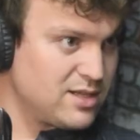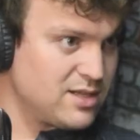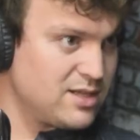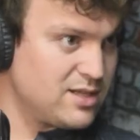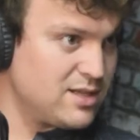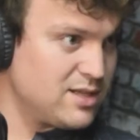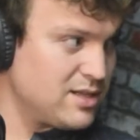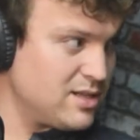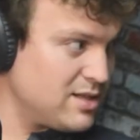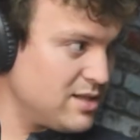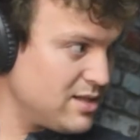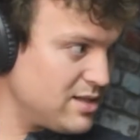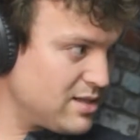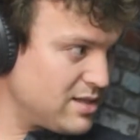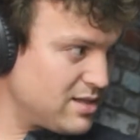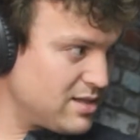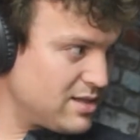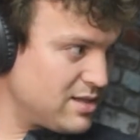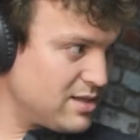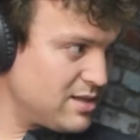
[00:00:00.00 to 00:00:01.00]

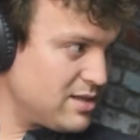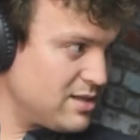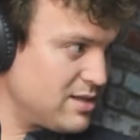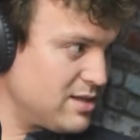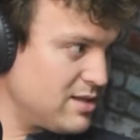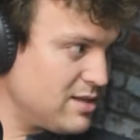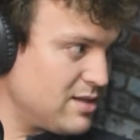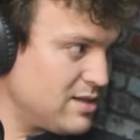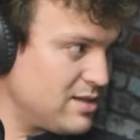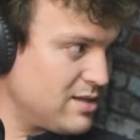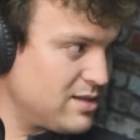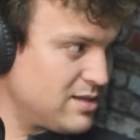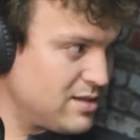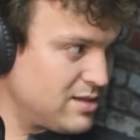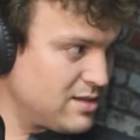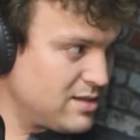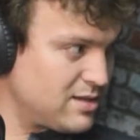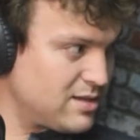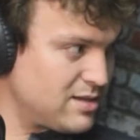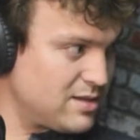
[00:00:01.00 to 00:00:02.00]

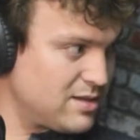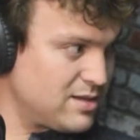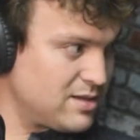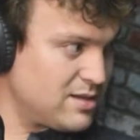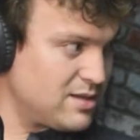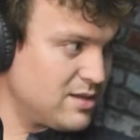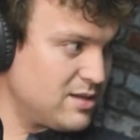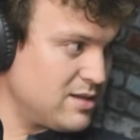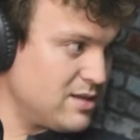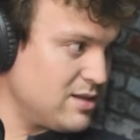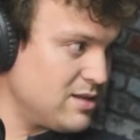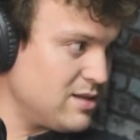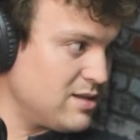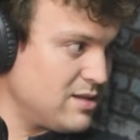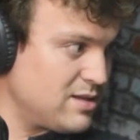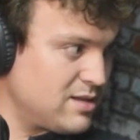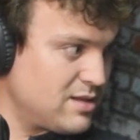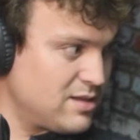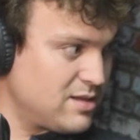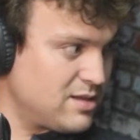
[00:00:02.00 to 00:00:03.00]

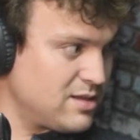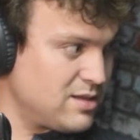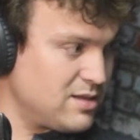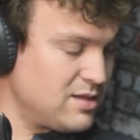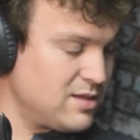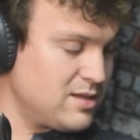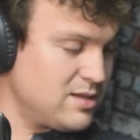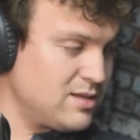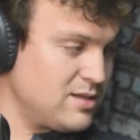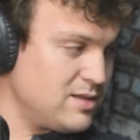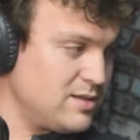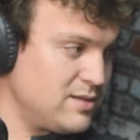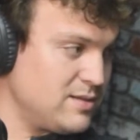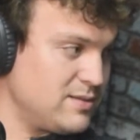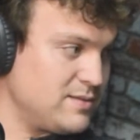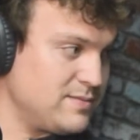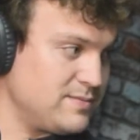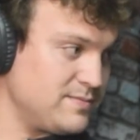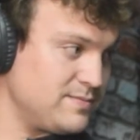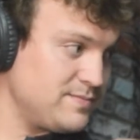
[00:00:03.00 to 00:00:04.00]

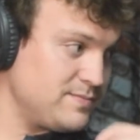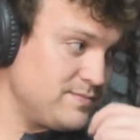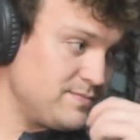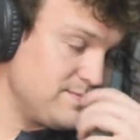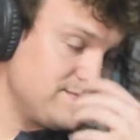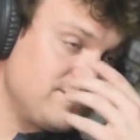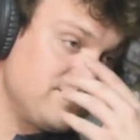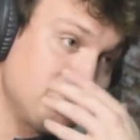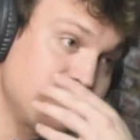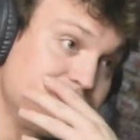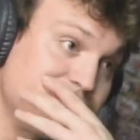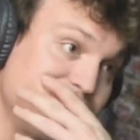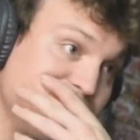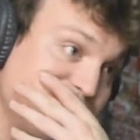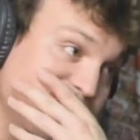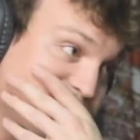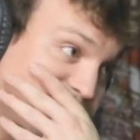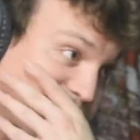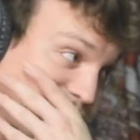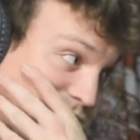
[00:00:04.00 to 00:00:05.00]
(not speaking)